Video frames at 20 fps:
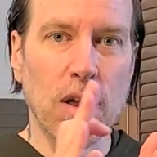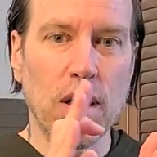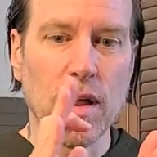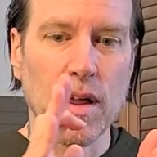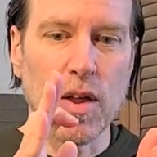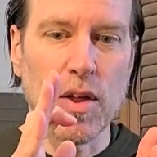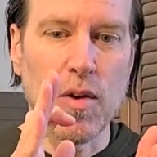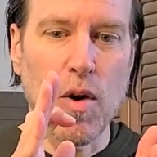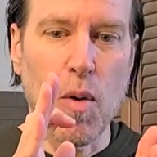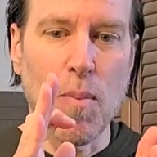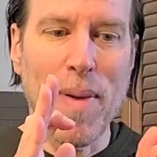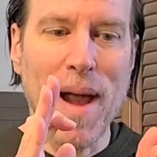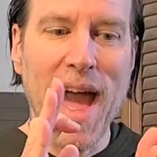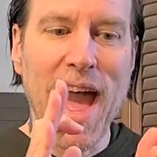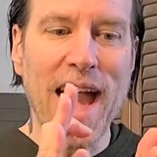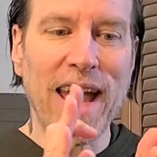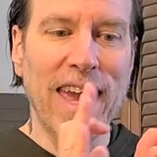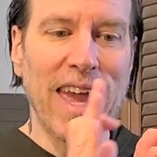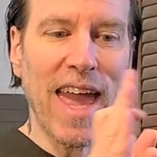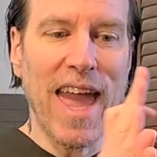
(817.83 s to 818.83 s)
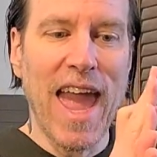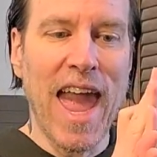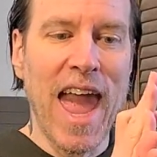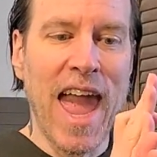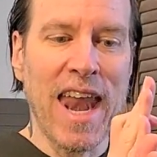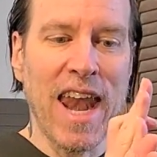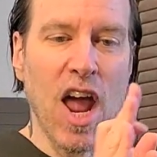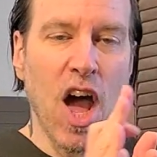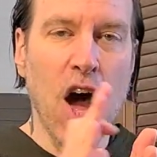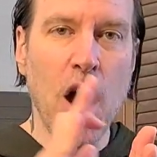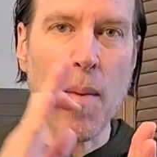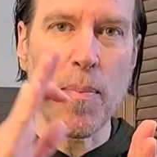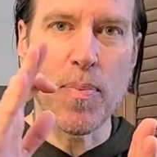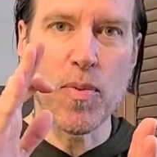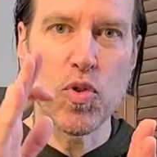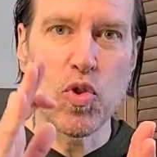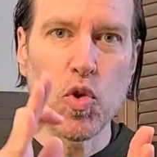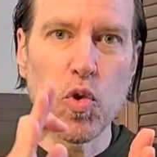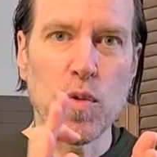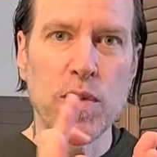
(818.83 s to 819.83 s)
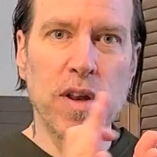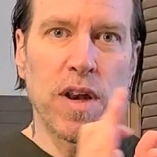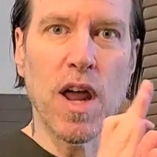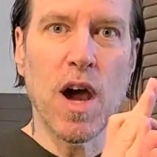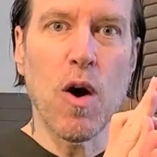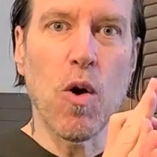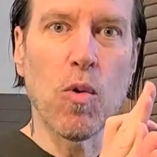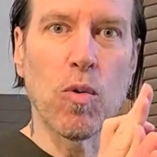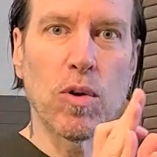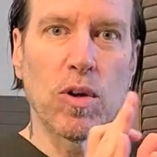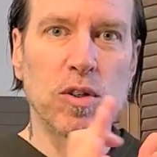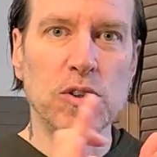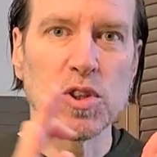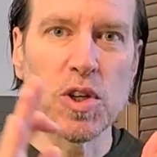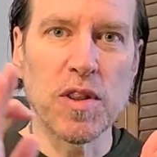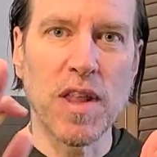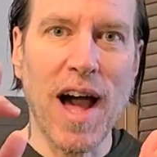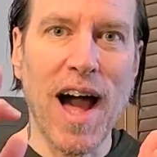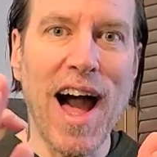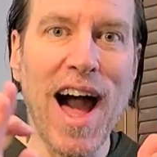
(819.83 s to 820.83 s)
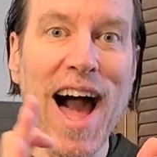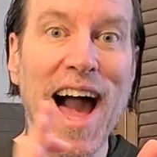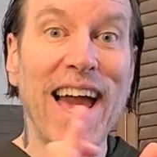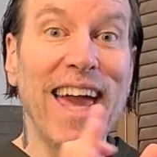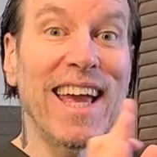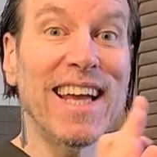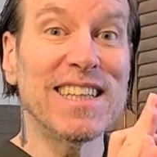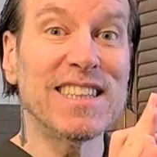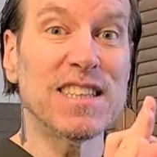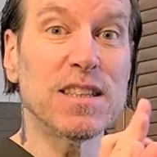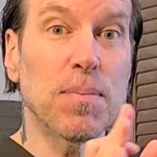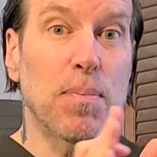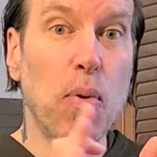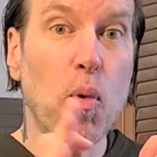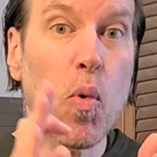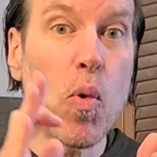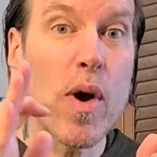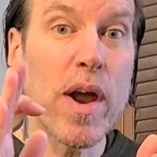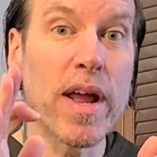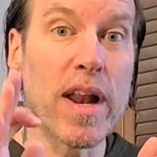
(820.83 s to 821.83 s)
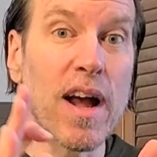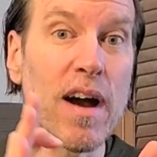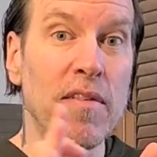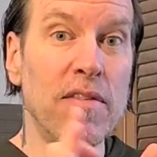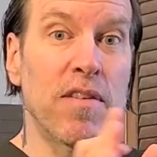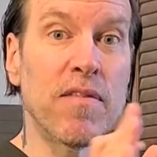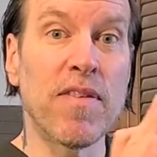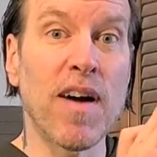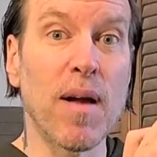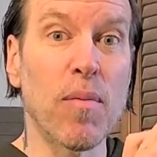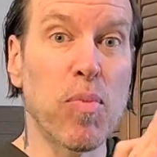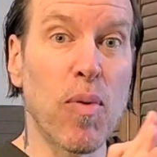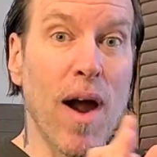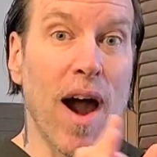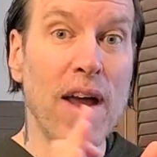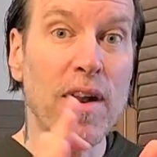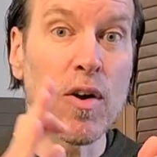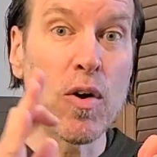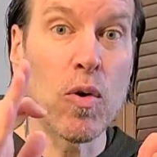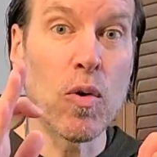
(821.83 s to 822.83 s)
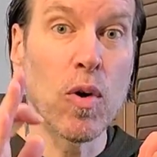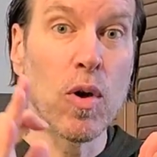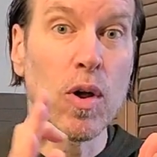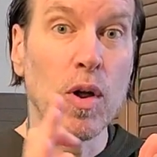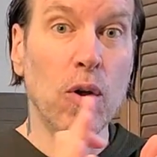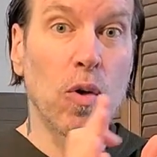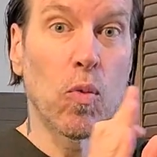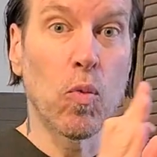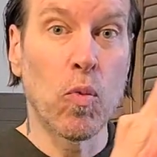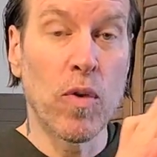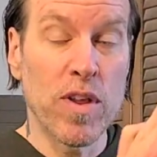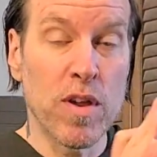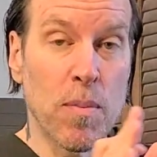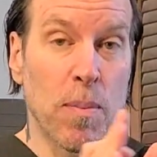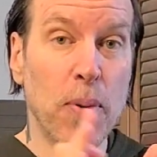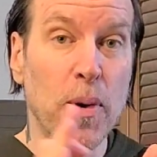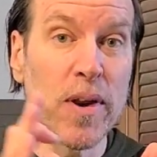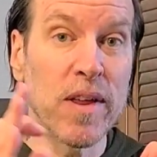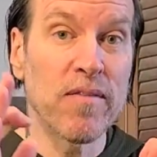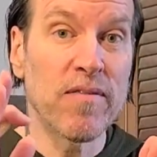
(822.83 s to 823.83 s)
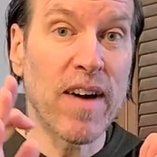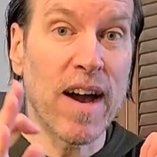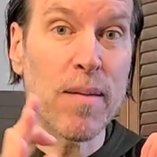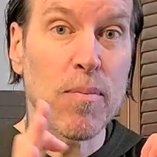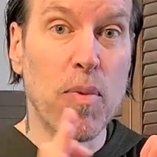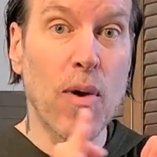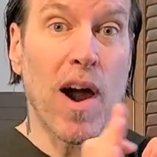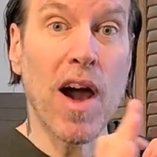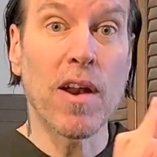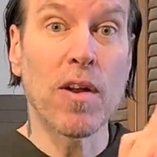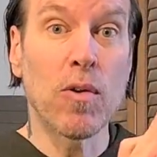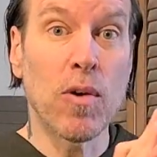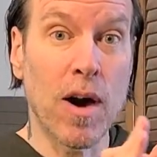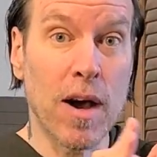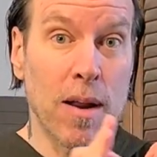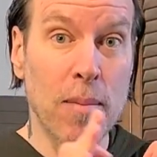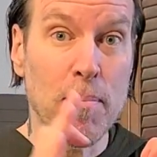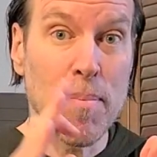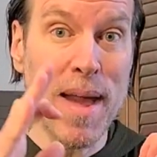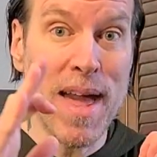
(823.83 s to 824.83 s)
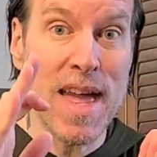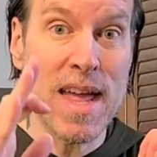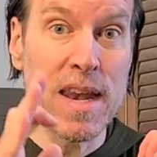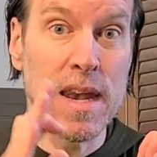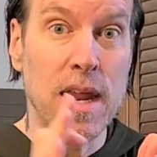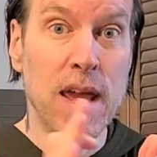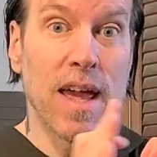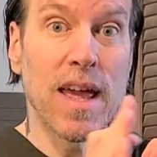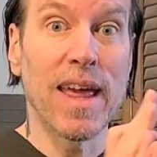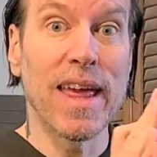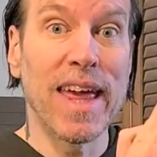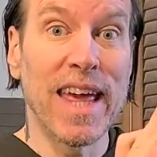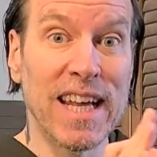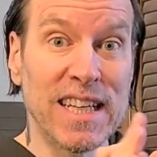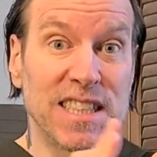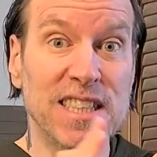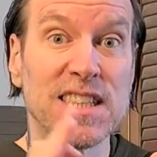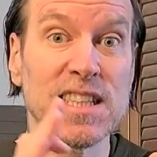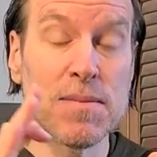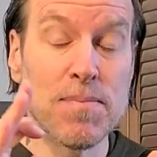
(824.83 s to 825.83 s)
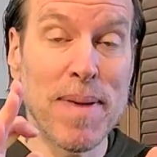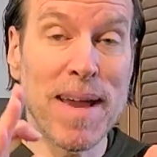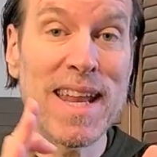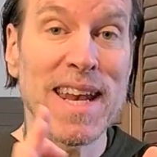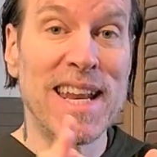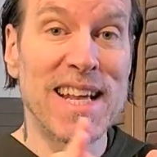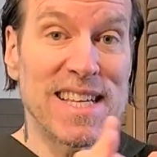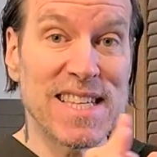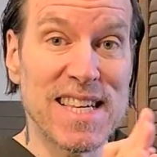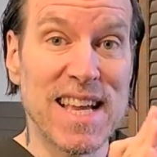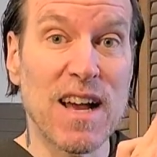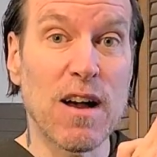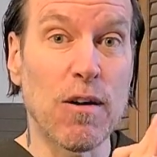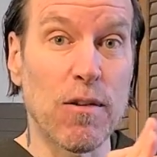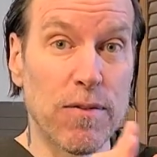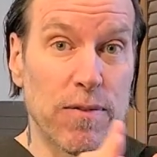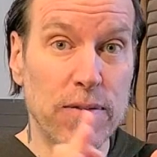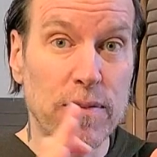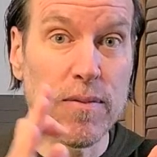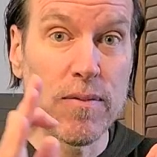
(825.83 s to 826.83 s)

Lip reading: go back and up to the note. So the highest point of the vibrato, when you're putting vibrato on a bend, is the bend itself.